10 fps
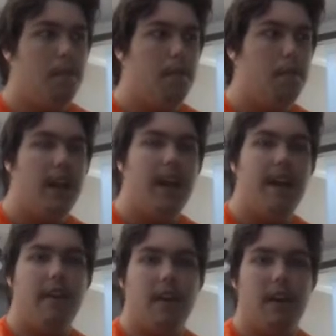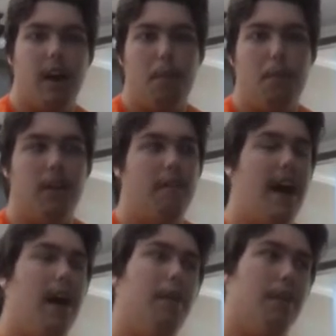but I have a couple of
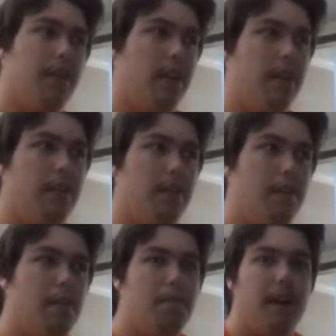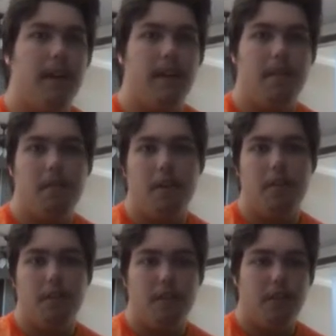hours on Minecraft
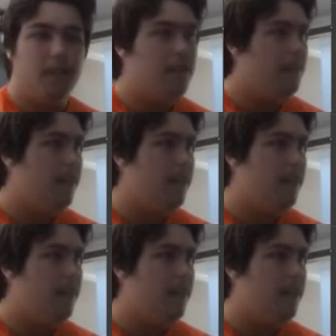Dungeons.